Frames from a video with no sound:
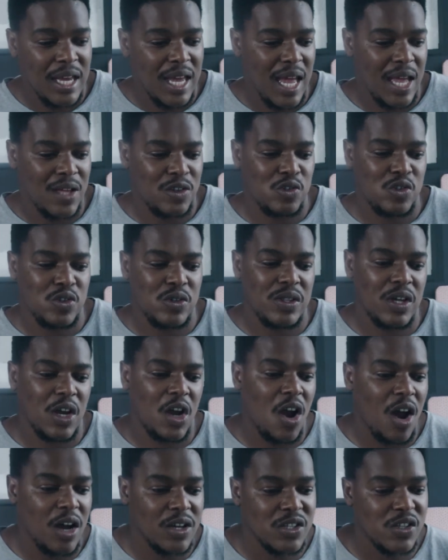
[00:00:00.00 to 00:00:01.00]
And the
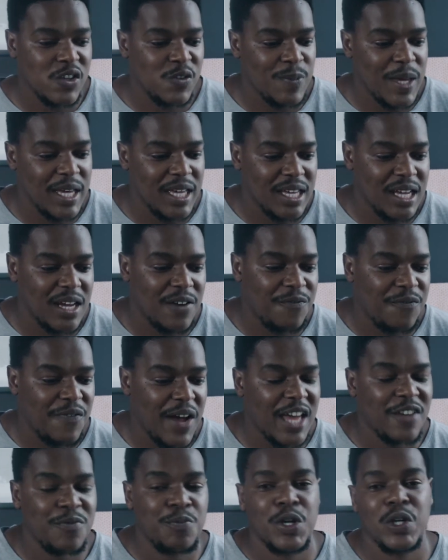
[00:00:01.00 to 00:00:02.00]
cost of making a
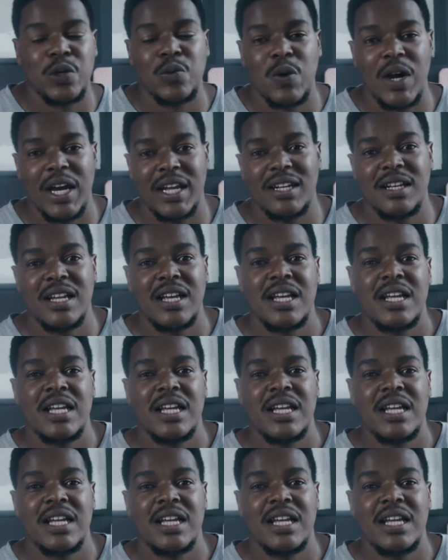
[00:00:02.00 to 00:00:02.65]
5.1